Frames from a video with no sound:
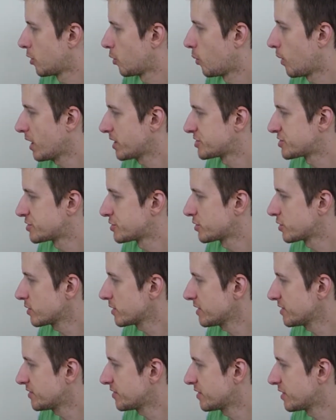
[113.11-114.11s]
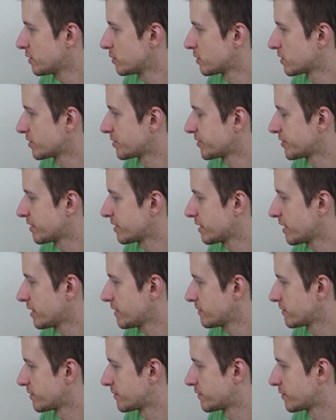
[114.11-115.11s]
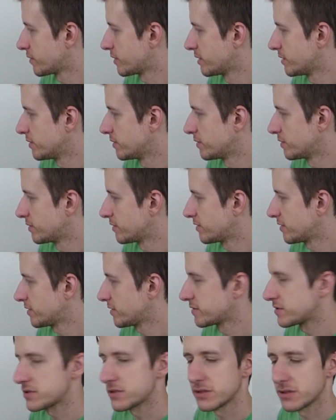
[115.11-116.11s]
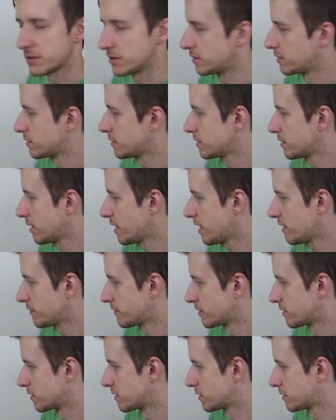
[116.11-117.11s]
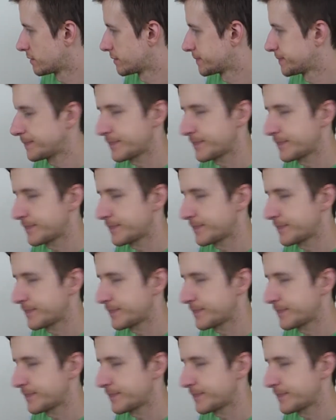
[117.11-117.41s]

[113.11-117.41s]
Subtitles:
Why sugar is the worst thing ever for you. Seriously, ever.